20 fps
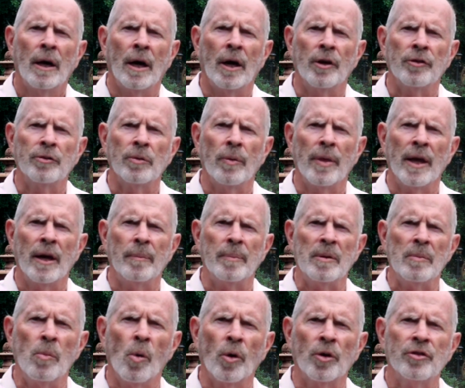uh, so that it'd
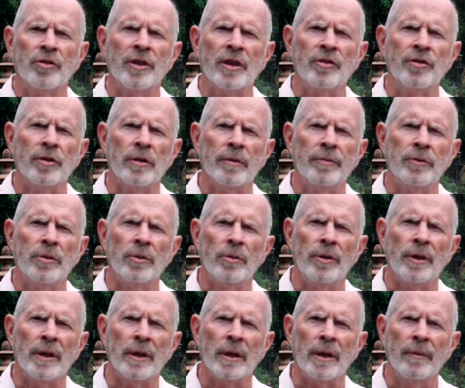more sensitive to
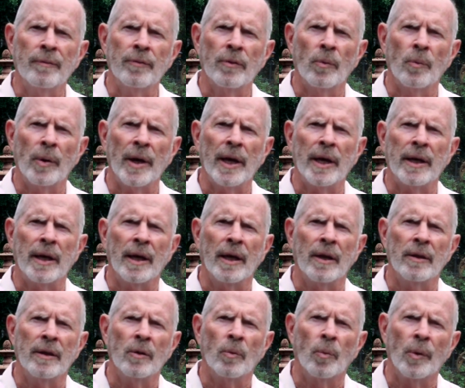the infrared
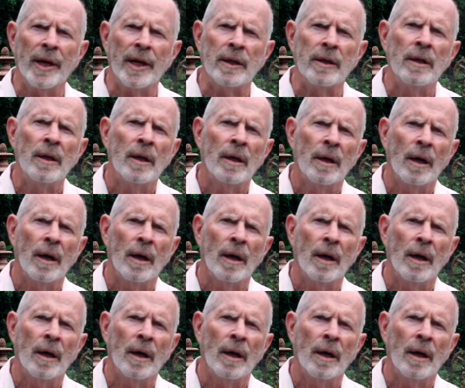and the red